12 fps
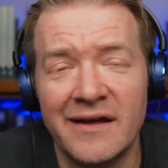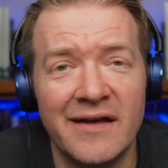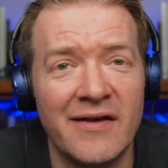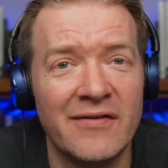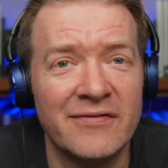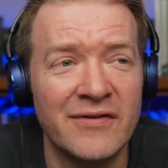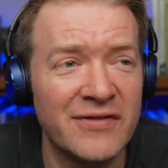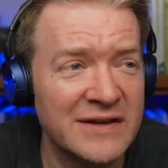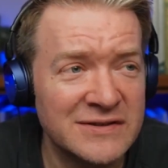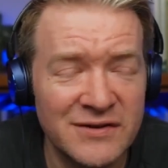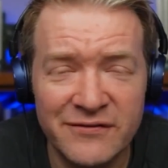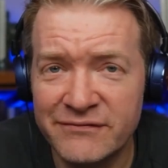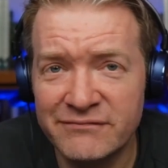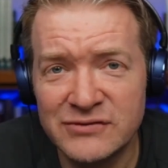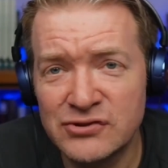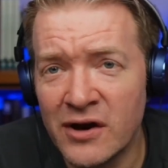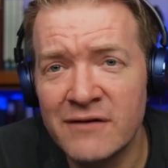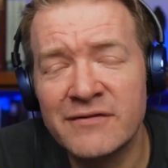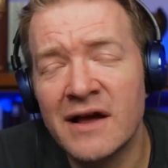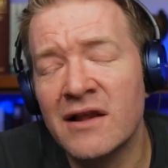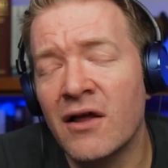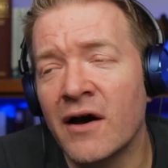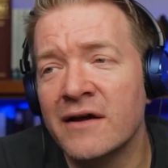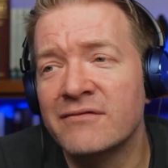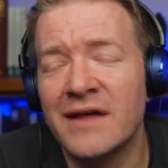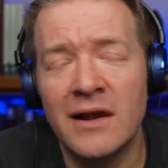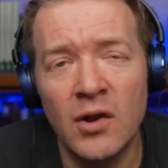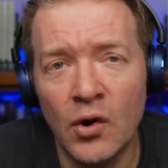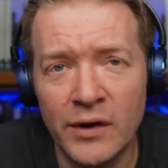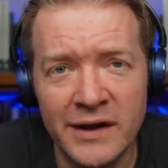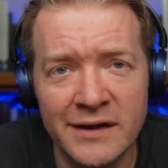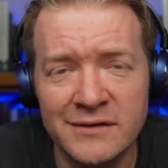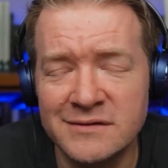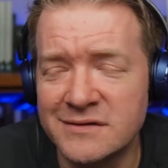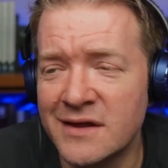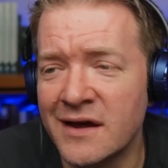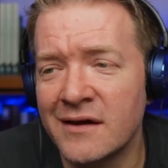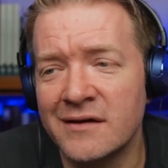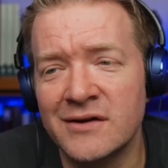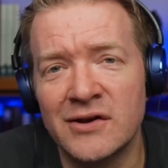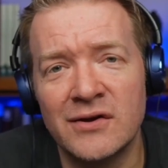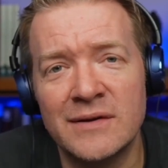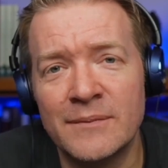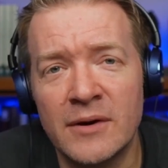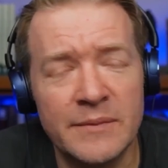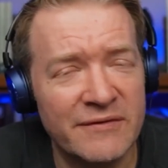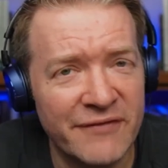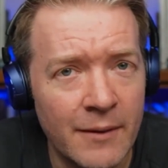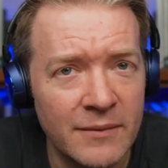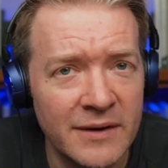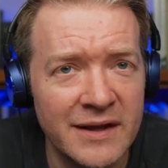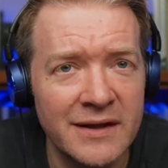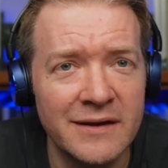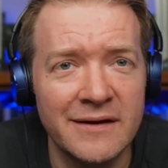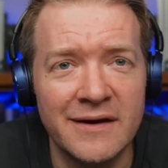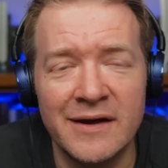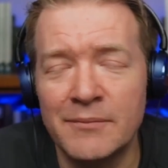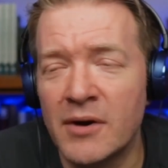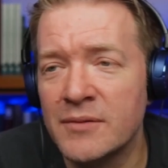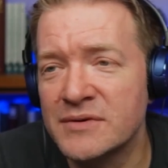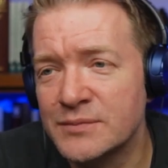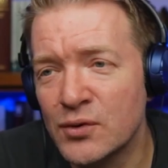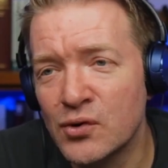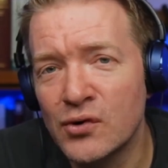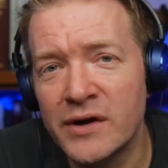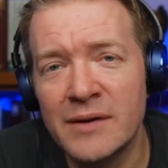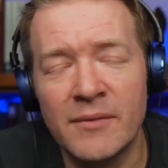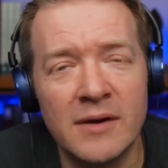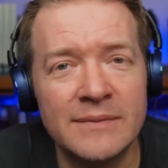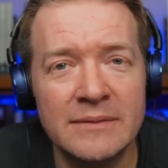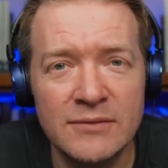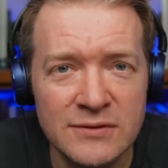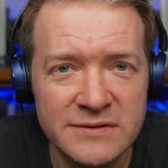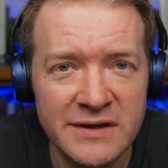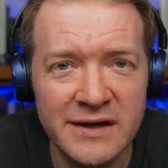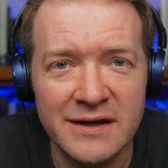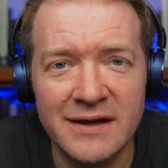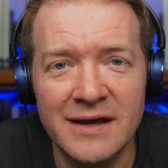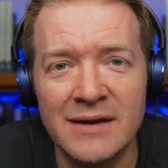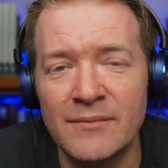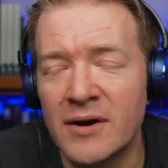the things that drive their life, their longings, it might be family, it might be sport, it might be music, it might be